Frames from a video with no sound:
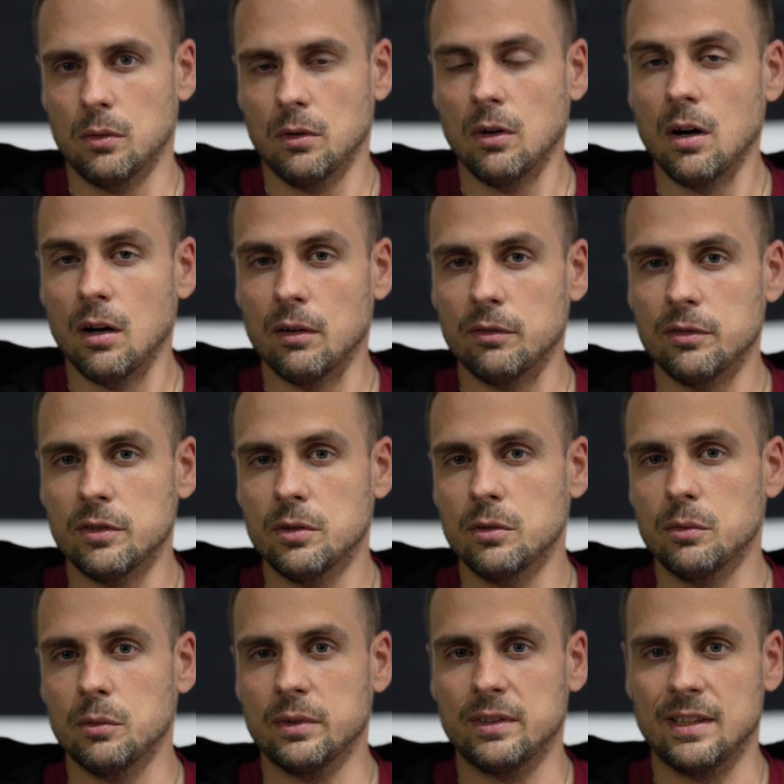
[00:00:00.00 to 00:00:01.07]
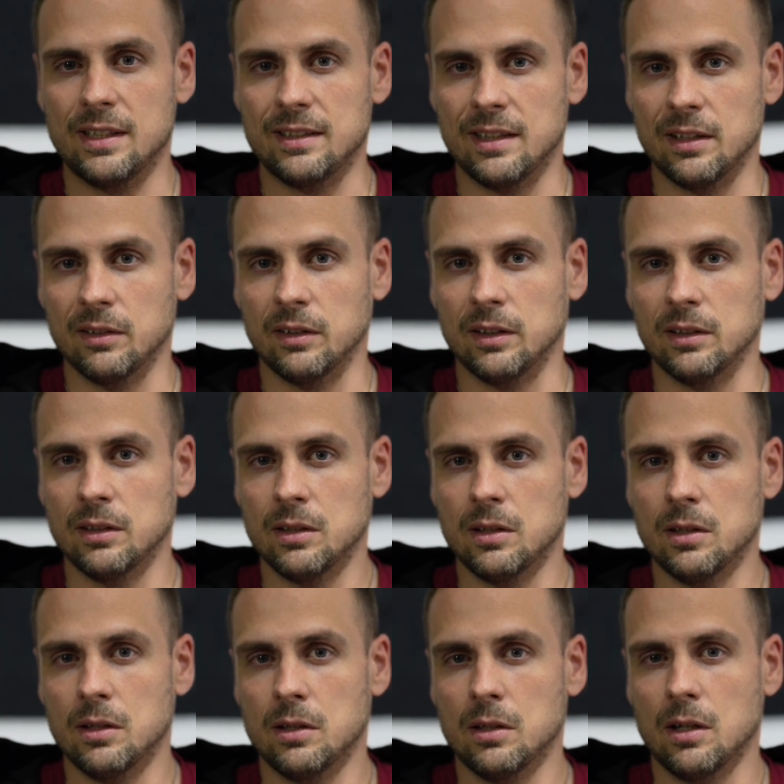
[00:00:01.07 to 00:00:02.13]
loved was detailing
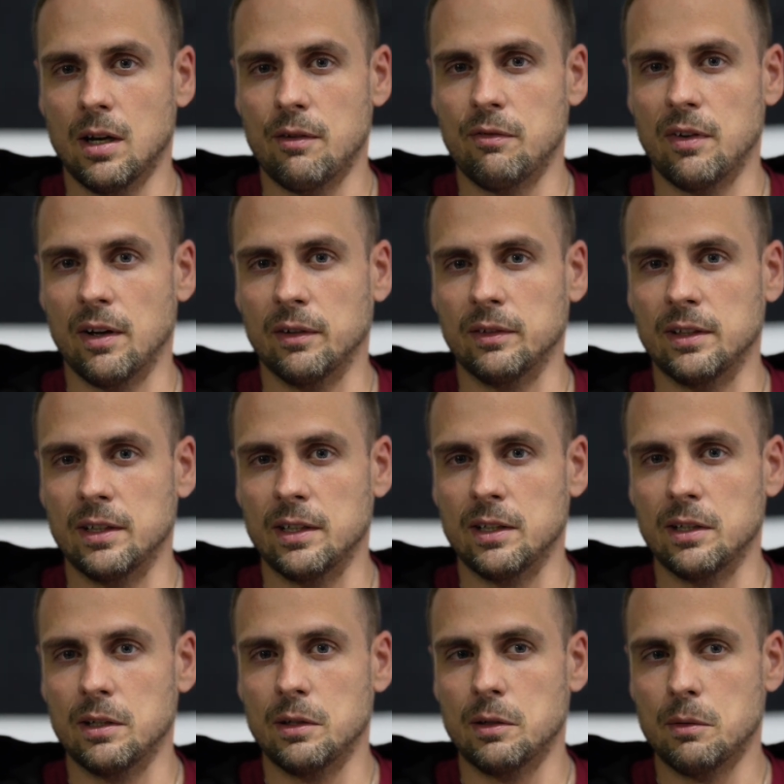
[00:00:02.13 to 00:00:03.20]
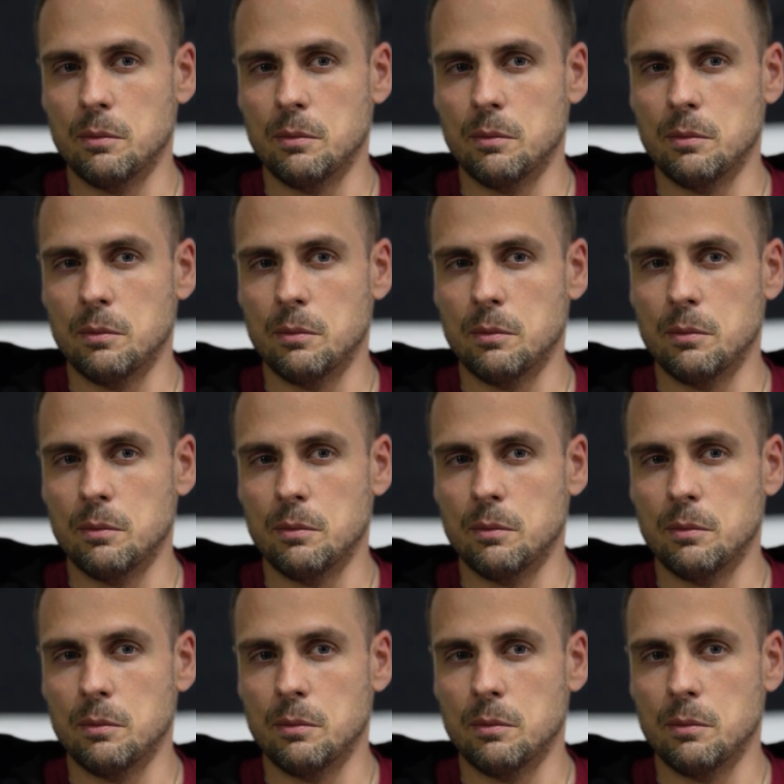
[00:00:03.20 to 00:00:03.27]
I found it